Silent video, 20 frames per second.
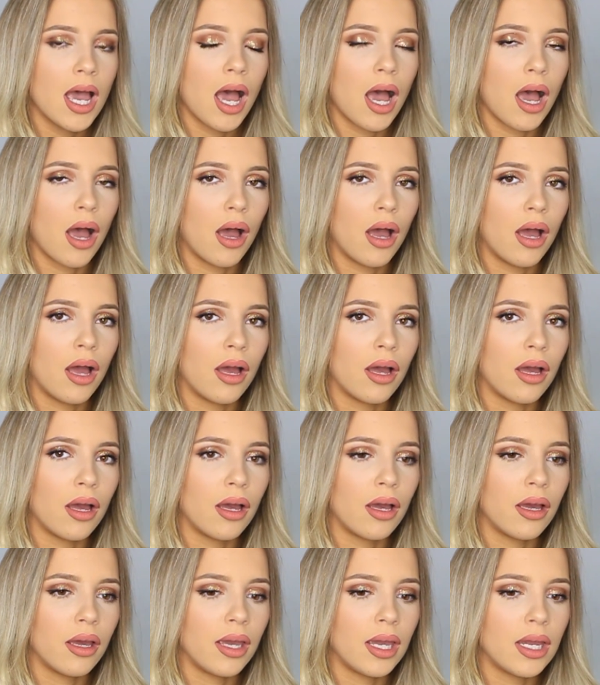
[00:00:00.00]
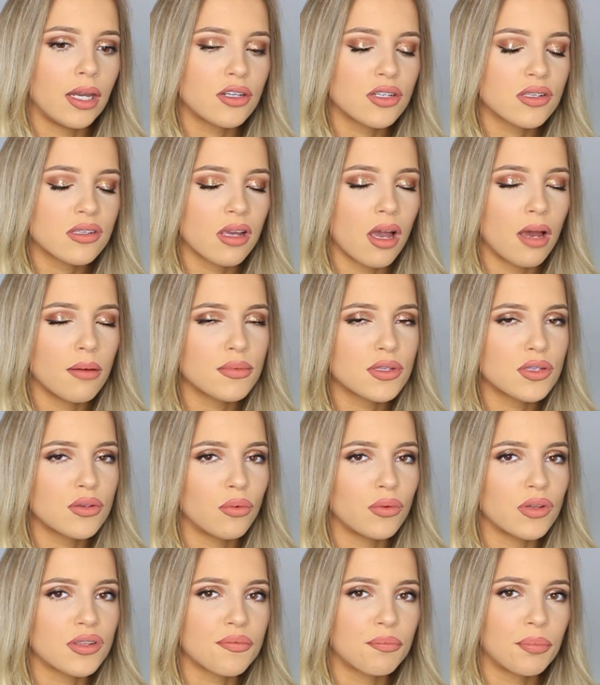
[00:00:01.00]
it just comes in
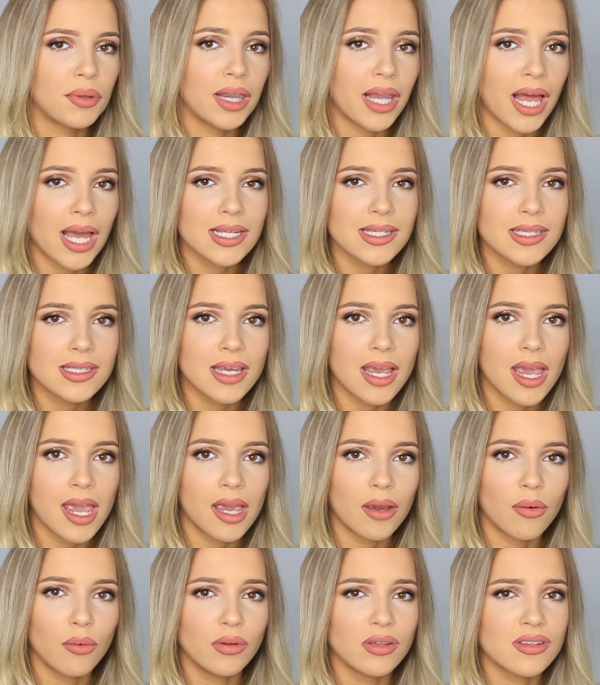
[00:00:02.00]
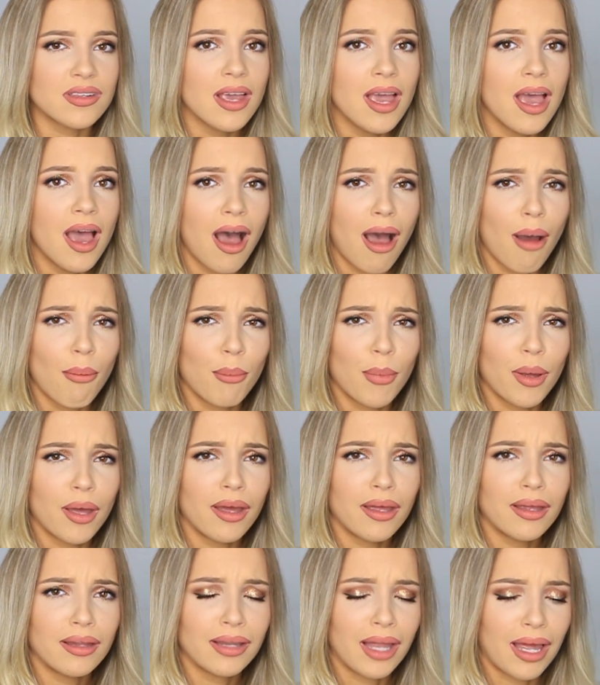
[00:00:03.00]
all this plastic, all this,
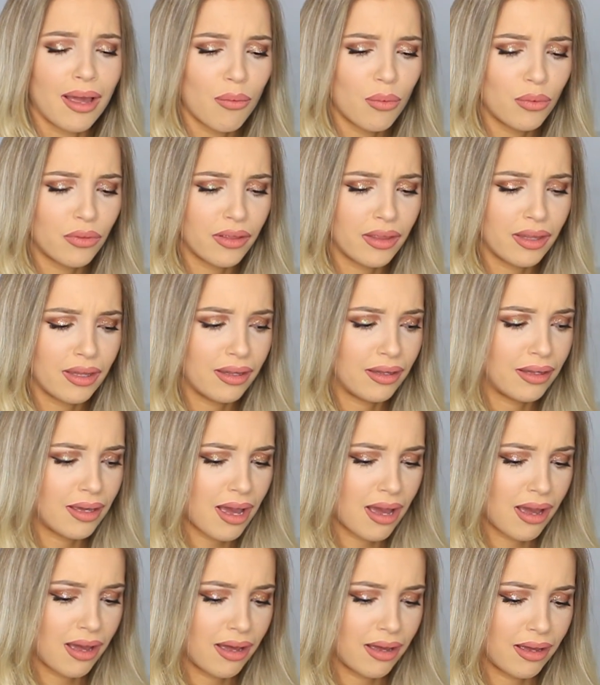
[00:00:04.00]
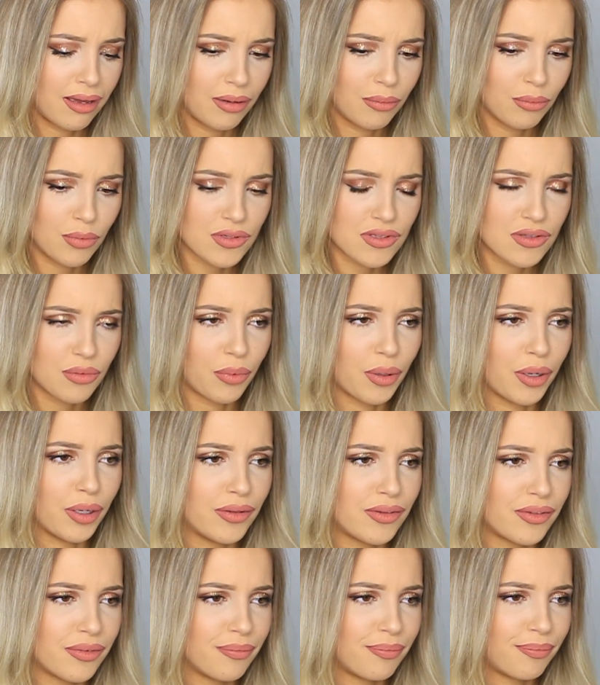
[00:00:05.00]
like, all the, what's the word?